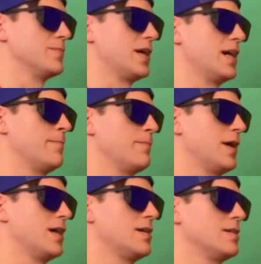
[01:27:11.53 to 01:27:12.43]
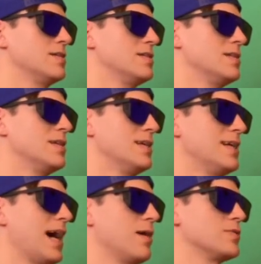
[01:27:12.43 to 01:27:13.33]

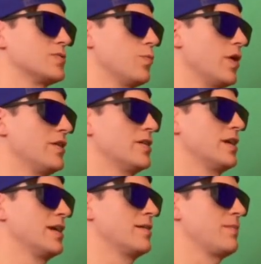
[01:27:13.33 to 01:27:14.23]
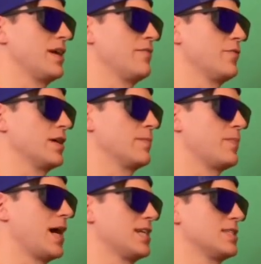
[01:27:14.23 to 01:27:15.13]
I was wondering if we could
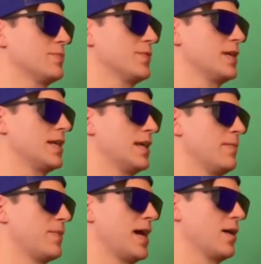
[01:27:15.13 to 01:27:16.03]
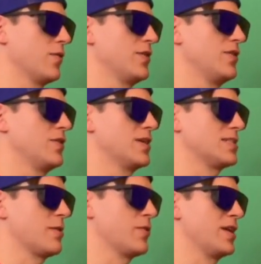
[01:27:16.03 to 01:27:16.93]
possibly get back with you because
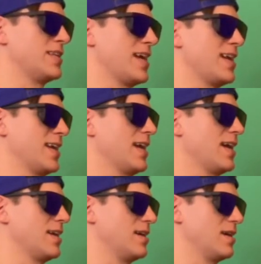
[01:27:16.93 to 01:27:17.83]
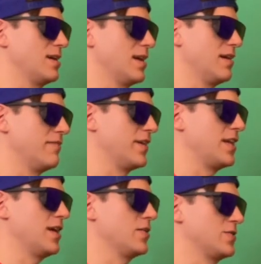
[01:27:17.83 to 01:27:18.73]
I want to dedicate a
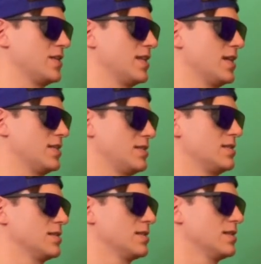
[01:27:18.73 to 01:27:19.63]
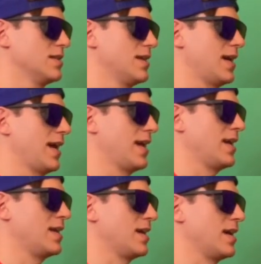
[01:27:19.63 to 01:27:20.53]
video to this, and